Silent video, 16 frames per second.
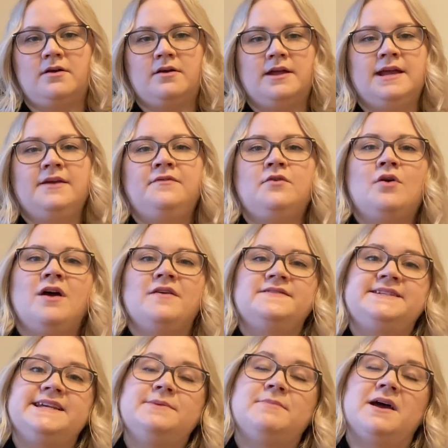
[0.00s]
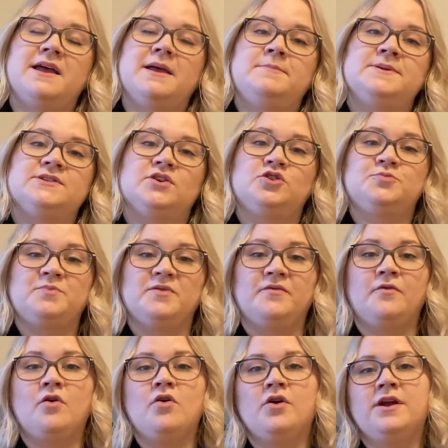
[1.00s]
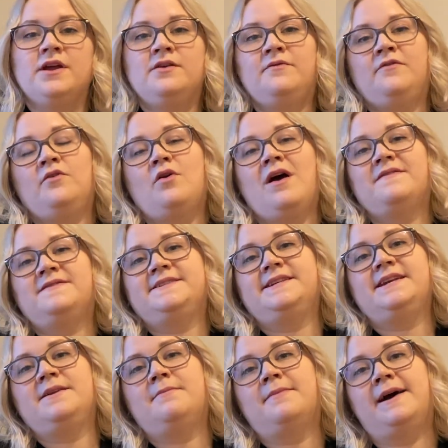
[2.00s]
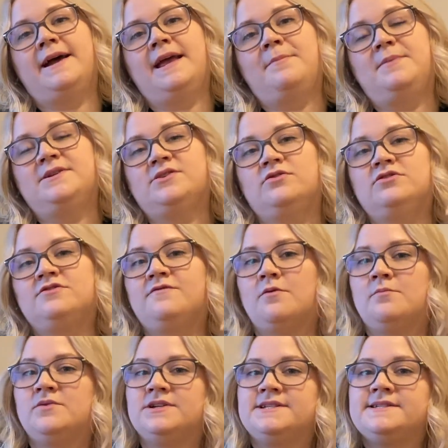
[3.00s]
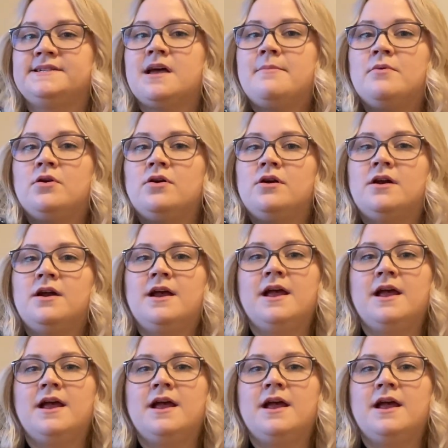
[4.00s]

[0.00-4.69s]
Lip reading: if you have seen my episodes before, if you have seen my episodes from the summer,